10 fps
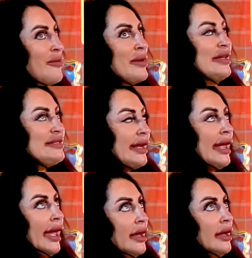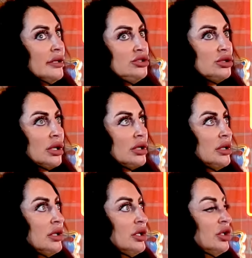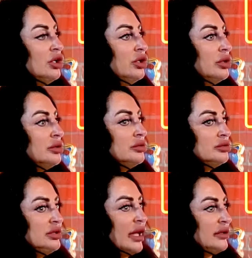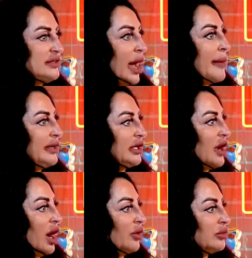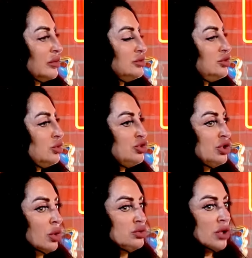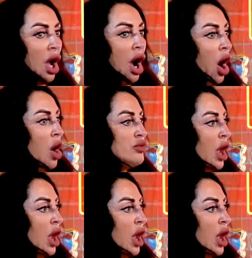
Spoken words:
No, but I said, Angela, let Dominic go. So she goes, oh